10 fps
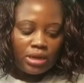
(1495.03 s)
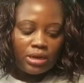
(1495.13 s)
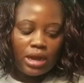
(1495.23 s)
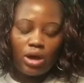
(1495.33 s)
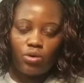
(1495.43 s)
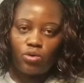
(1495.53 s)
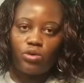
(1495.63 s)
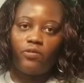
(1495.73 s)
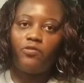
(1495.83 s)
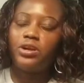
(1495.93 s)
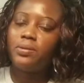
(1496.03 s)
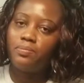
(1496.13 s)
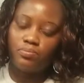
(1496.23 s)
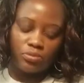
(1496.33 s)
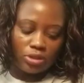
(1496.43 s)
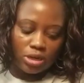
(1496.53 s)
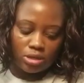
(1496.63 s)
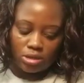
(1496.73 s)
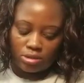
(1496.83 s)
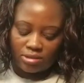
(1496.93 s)
Now for the, the
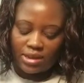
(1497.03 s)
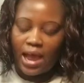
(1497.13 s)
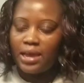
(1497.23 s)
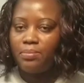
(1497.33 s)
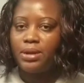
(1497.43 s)
thyme